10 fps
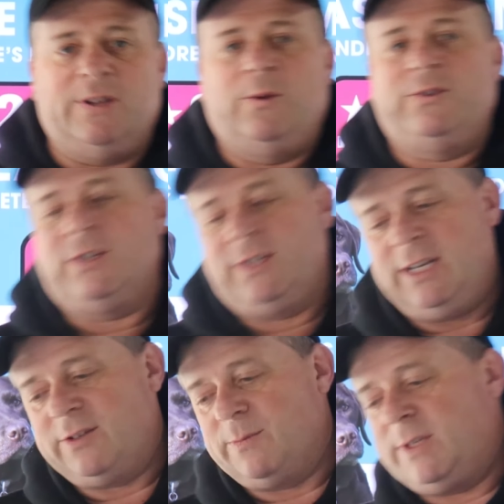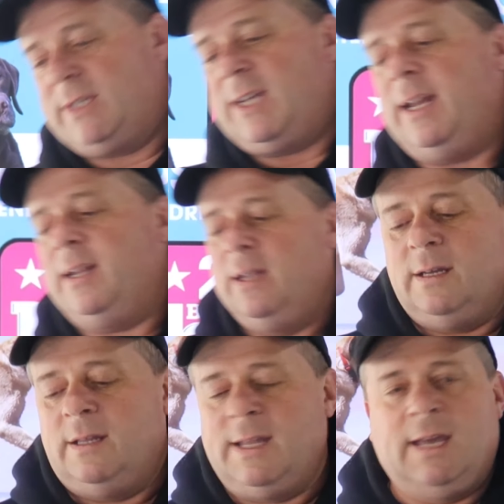Don't just teach them sit,
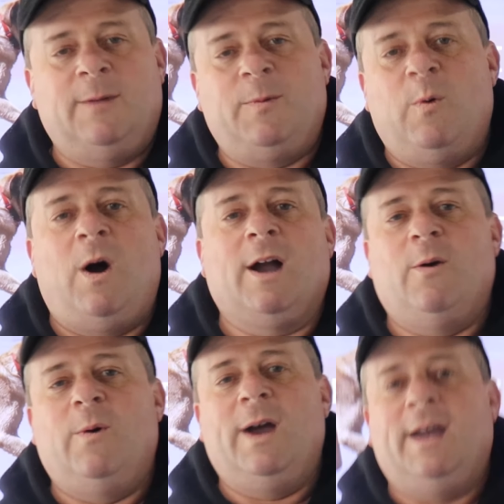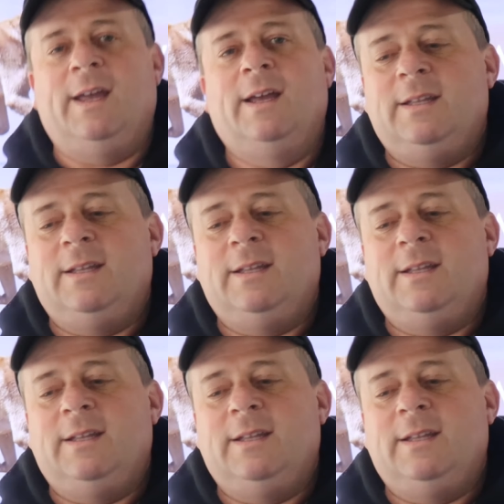and then they get up and walk away.